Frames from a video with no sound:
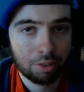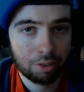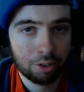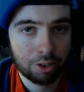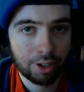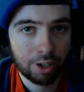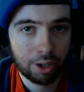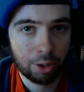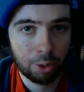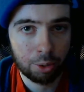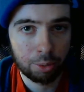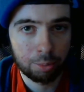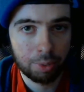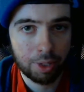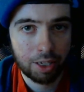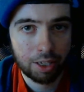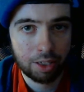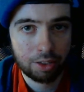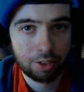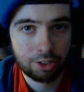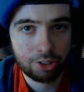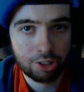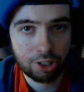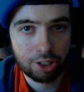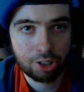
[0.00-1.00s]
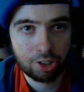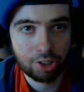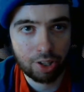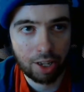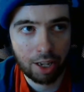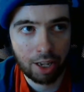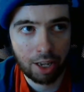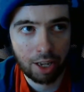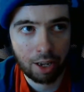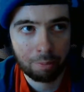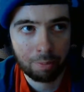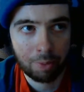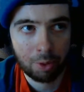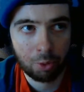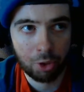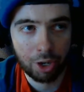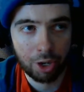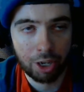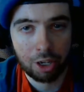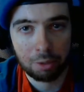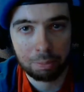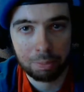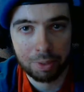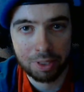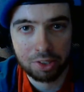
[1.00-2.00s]
I go to bed at six A M and wake
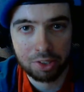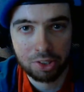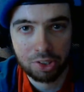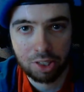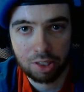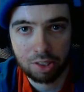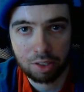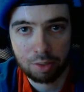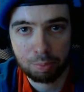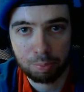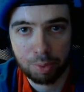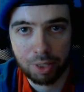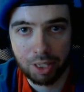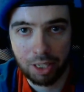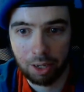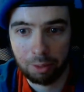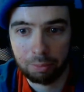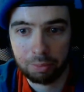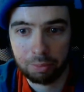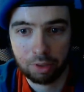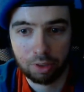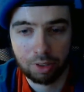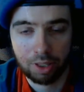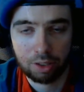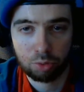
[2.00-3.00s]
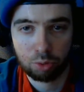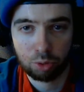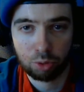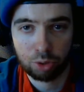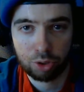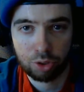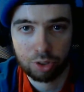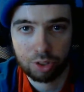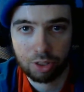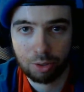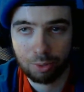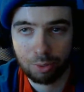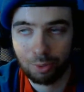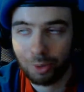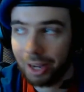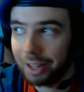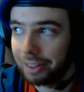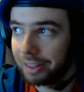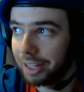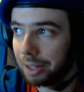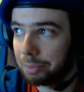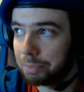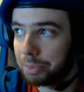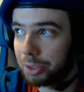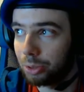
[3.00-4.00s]
up at six P M So that's what's why the
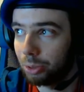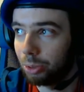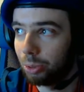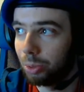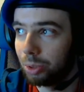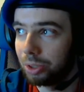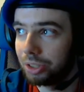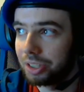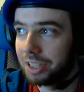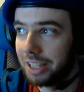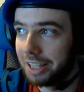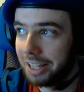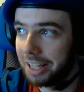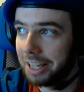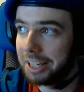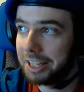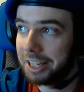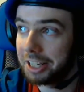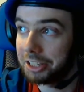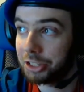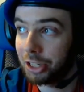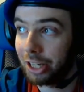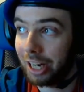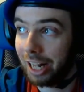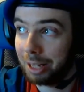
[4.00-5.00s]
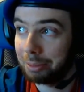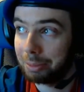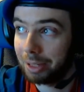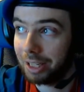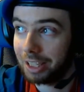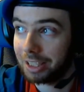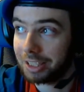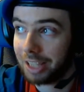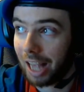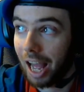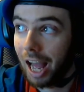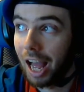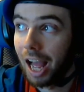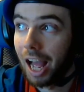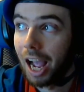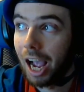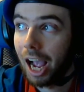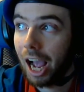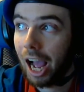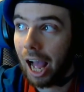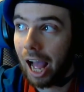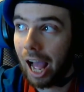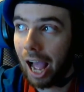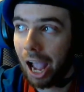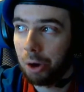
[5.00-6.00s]
episode was delayed yesterday, because
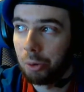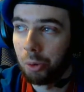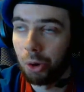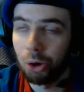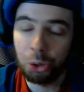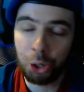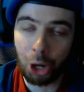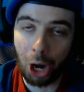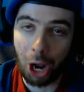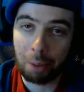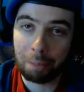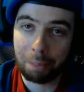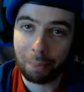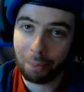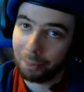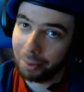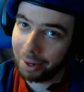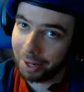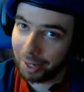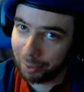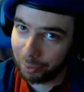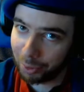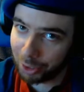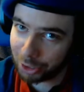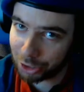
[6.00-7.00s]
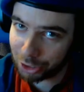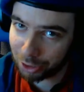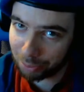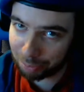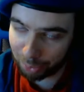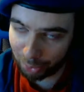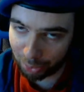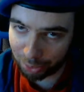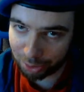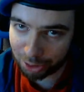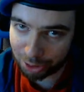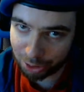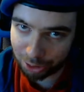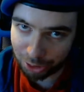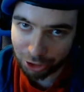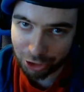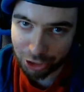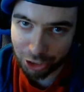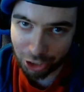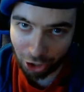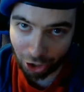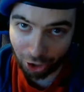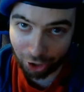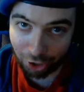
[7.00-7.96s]
I woke up when it was supposed to start,